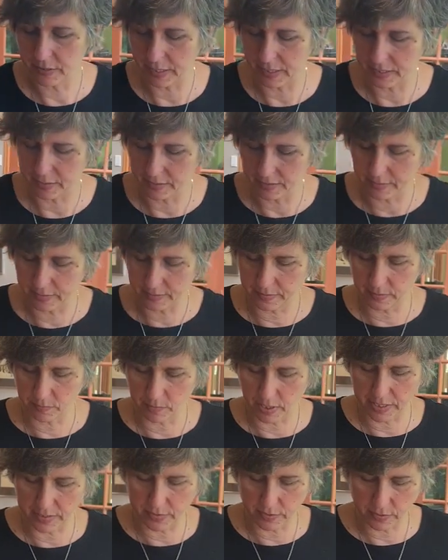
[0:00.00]
that the
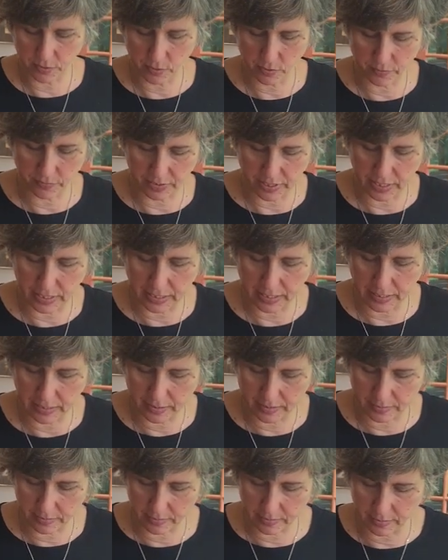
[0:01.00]
rice is sort of
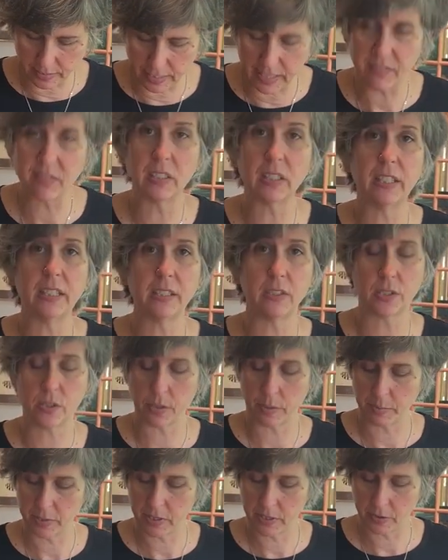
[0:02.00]
evenly
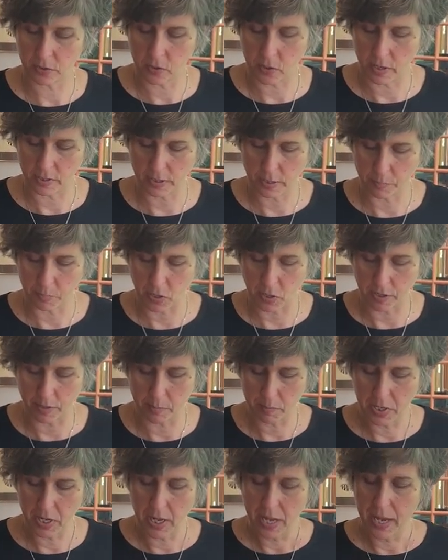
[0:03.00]
distributed across the
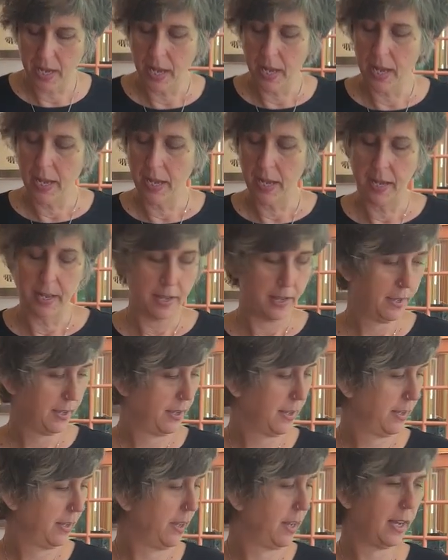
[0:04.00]
bottom. You must be
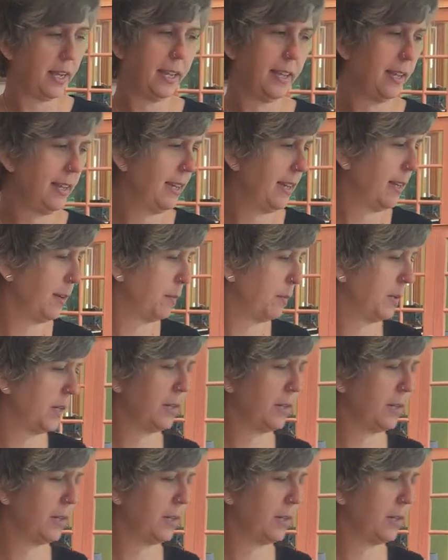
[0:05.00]
exhausted. I am.